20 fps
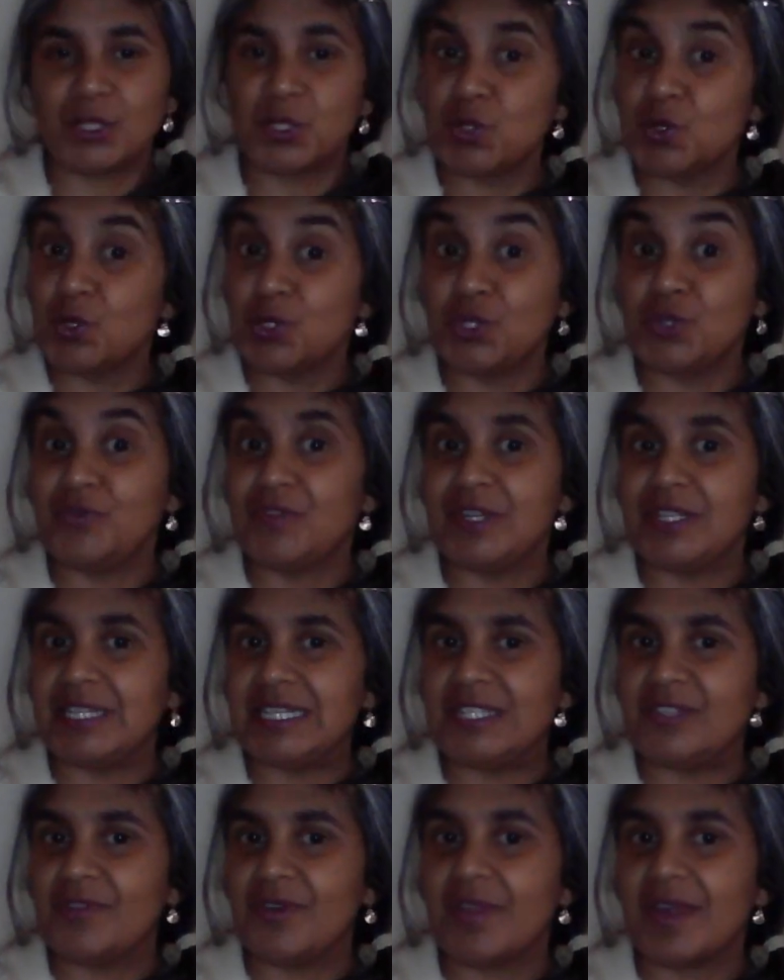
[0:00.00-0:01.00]
I do not do
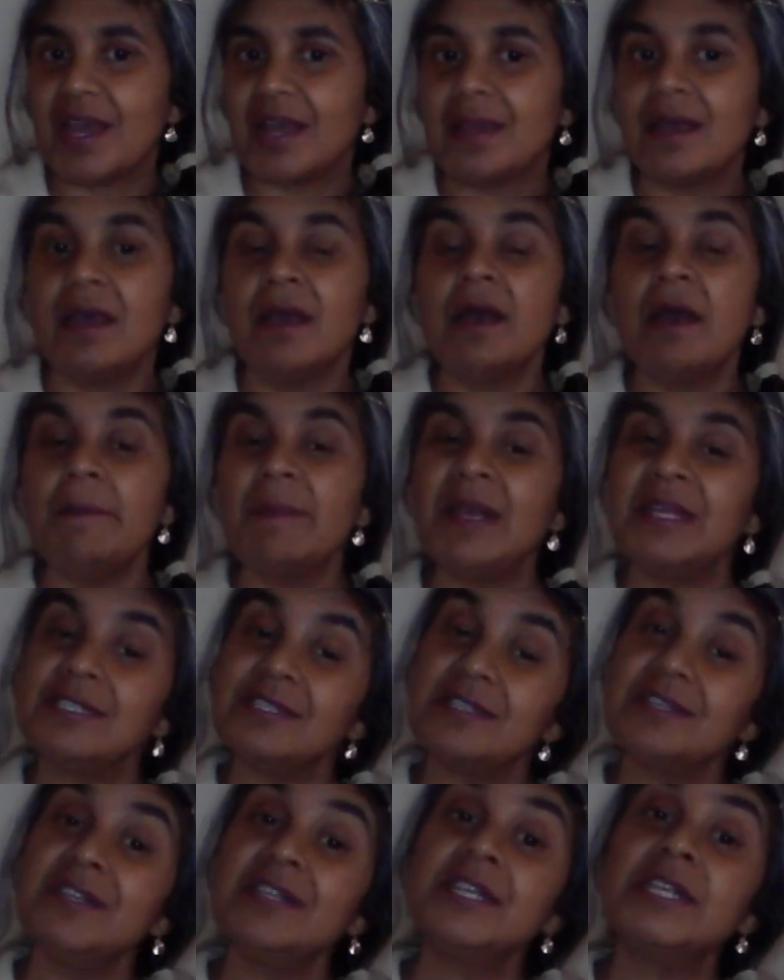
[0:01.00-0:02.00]
readings for them
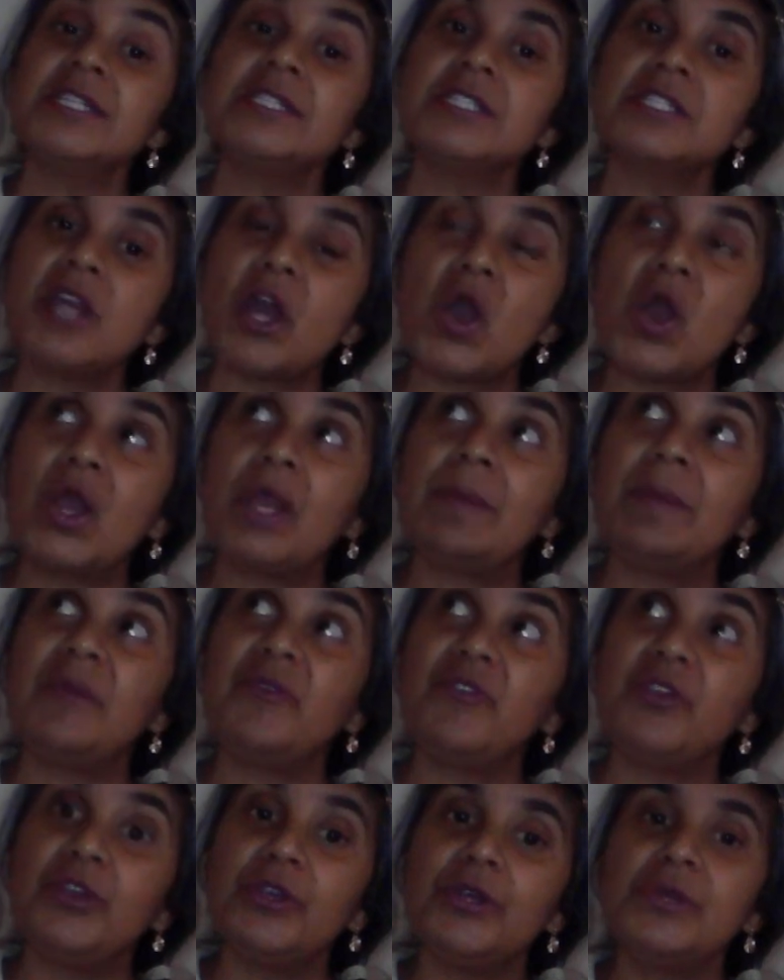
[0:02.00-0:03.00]
because I think it's
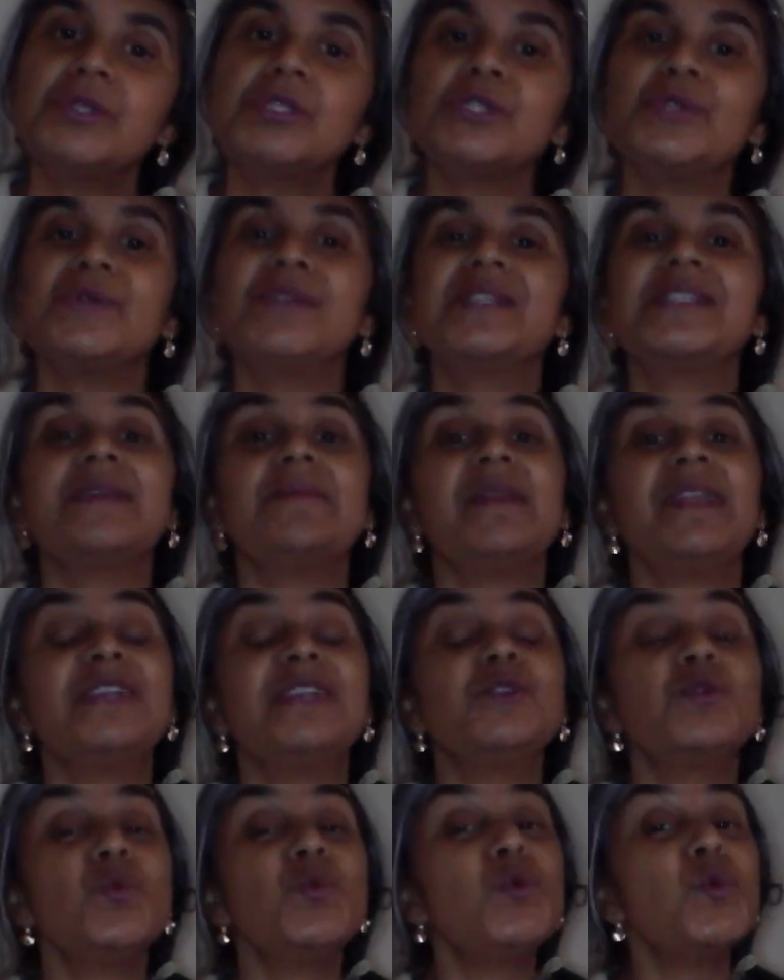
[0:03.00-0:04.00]
time for you to
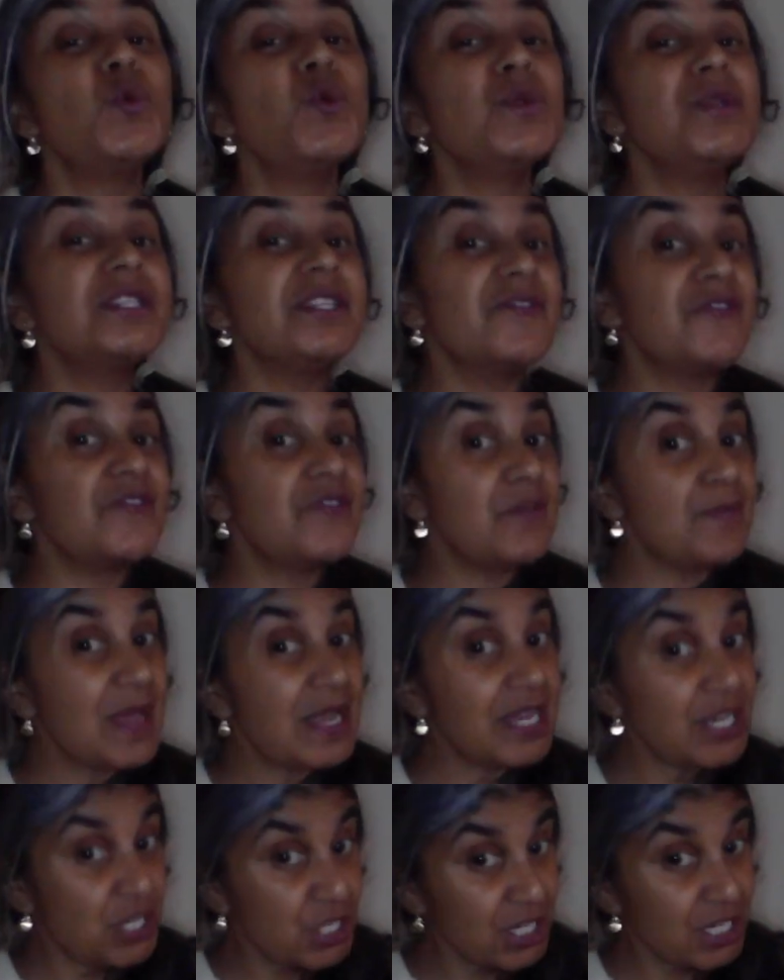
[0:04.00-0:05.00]
assimilate all this
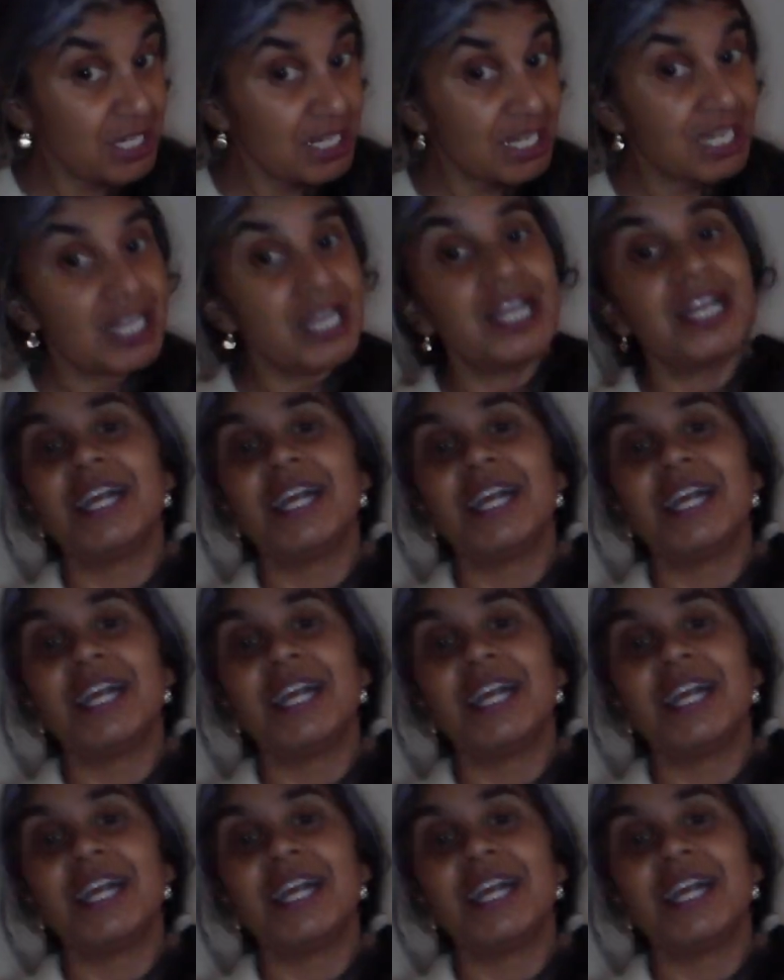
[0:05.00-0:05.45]
information